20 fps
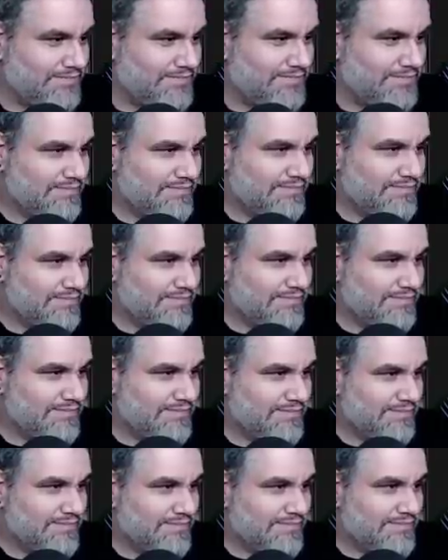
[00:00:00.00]
Did have to
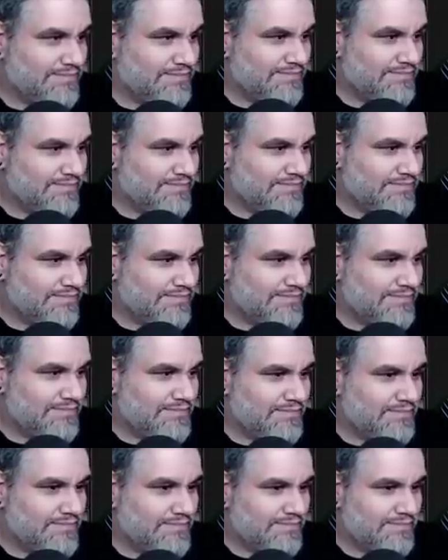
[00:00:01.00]
waste our
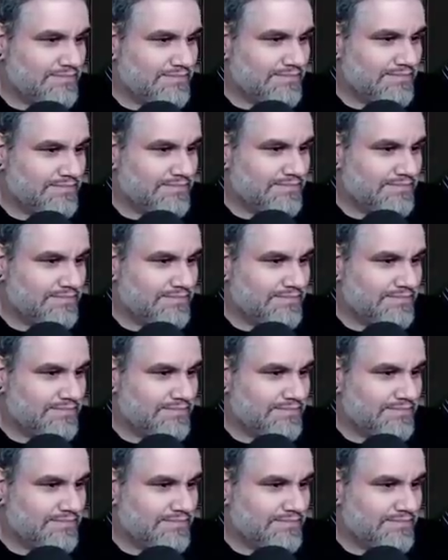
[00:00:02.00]
food.